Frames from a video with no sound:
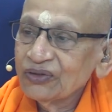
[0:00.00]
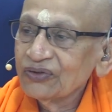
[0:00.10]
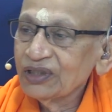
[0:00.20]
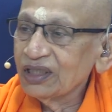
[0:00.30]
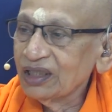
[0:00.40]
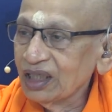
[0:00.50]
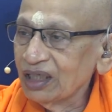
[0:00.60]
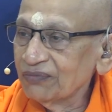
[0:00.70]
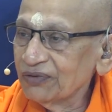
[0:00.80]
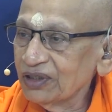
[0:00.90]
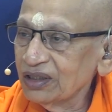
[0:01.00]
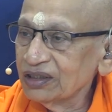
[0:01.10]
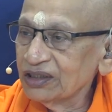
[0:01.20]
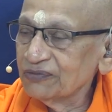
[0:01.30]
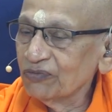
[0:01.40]
So that labha
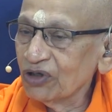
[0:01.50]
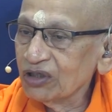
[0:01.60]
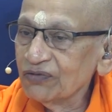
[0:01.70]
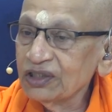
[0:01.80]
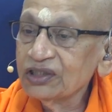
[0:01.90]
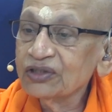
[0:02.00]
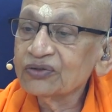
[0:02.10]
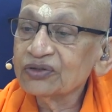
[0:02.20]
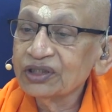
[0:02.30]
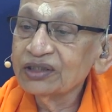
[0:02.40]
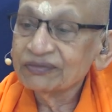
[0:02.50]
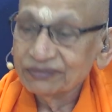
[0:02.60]
that is born of anya drishti